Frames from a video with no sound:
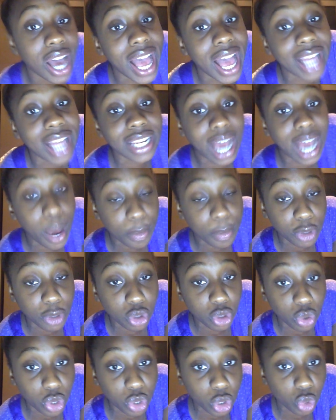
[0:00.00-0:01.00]
and almond
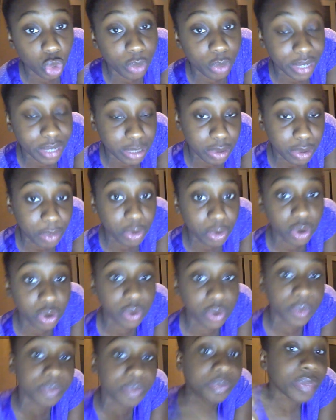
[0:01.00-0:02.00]
oil with my spray
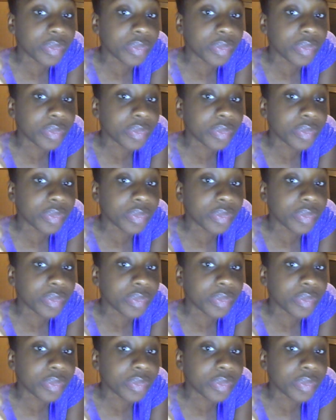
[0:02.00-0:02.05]
bottle.